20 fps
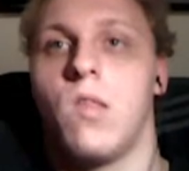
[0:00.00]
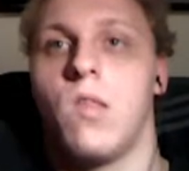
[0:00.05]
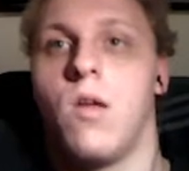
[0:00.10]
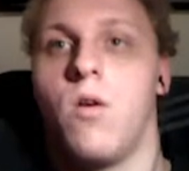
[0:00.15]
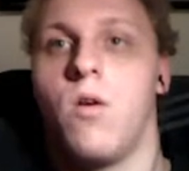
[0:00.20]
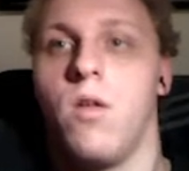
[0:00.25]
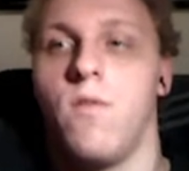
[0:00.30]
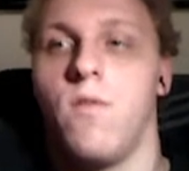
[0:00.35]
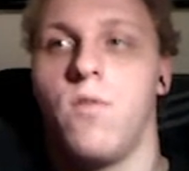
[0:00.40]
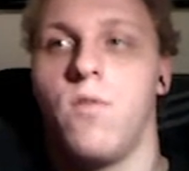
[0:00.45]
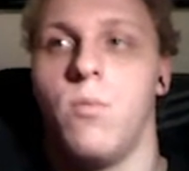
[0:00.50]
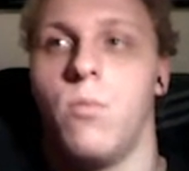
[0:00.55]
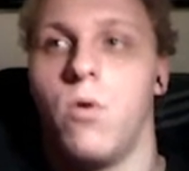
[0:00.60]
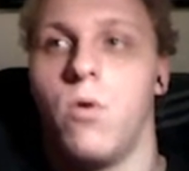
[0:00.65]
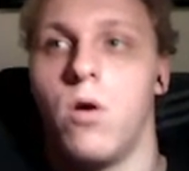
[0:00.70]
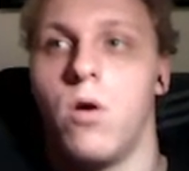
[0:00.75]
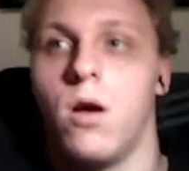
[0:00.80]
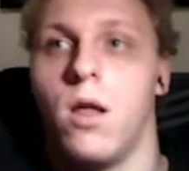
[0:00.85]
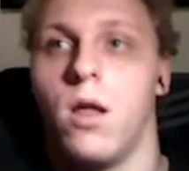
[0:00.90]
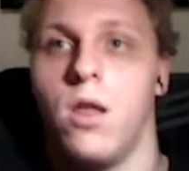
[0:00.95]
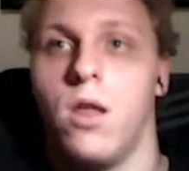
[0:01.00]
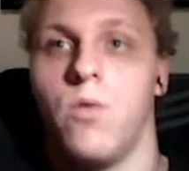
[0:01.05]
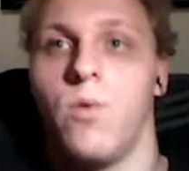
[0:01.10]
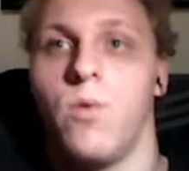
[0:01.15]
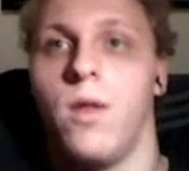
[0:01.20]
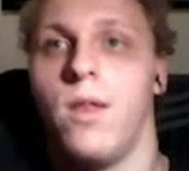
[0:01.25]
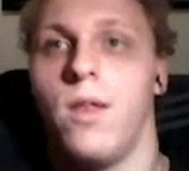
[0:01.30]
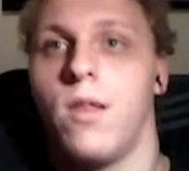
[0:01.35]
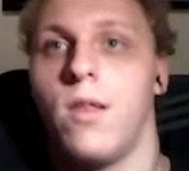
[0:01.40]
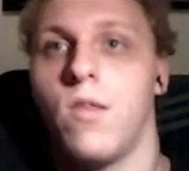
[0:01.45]
There are even more
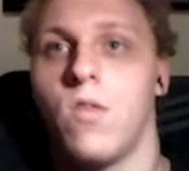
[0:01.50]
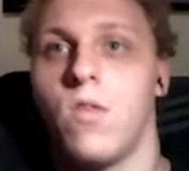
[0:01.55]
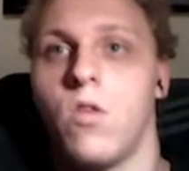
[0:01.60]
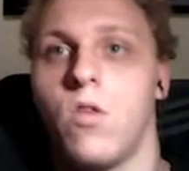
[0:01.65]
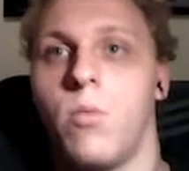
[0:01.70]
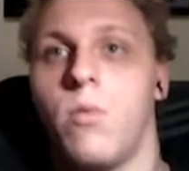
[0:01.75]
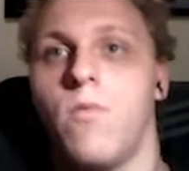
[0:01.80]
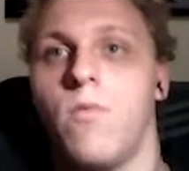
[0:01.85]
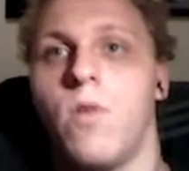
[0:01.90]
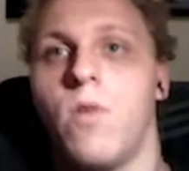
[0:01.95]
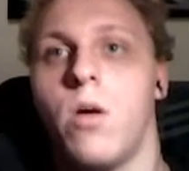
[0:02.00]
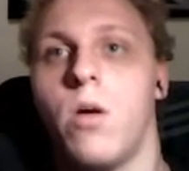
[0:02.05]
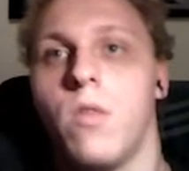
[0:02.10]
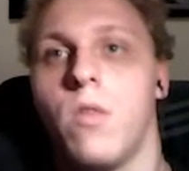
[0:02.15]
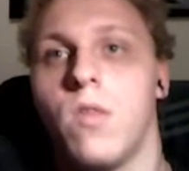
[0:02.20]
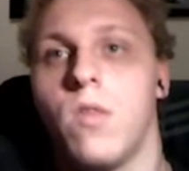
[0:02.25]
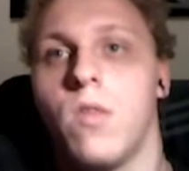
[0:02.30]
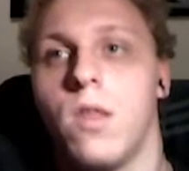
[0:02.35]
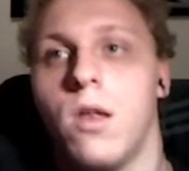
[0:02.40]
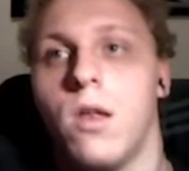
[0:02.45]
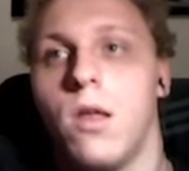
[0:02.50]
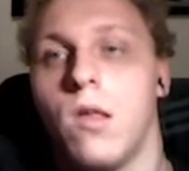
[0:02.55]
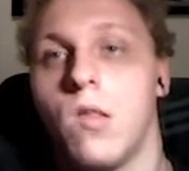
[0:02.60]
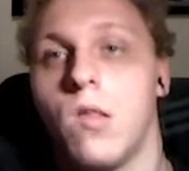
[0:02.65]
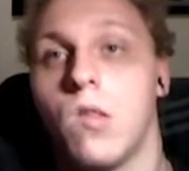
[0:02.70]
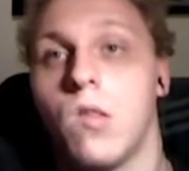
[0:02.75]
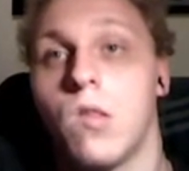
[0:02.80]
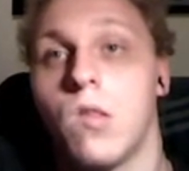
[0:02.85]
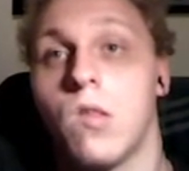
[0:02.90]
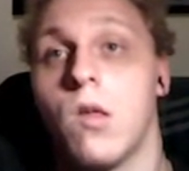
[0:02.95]
lightweight desktop environments than
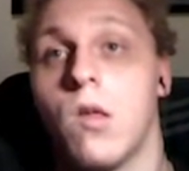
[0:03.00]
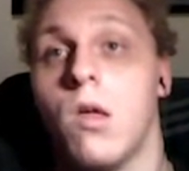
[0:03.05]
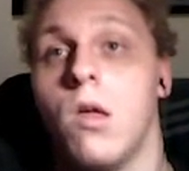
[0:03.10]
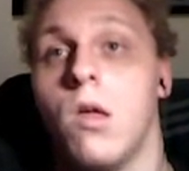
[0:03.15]
this,